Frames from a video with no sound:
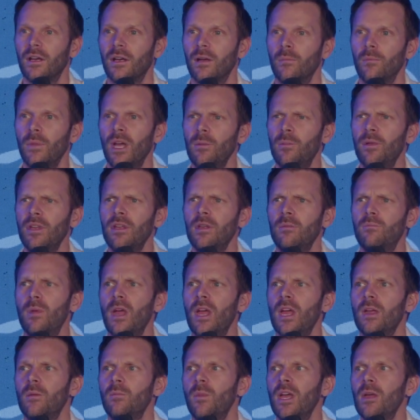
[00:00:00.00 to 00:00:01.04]
Maybe
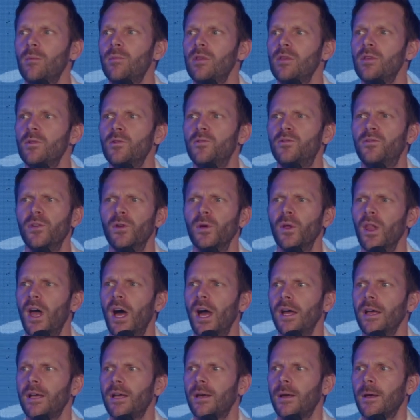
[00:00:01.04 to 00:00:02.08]
you feel
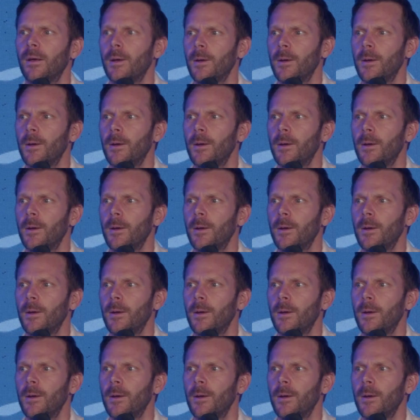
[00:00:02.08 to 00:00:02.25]
like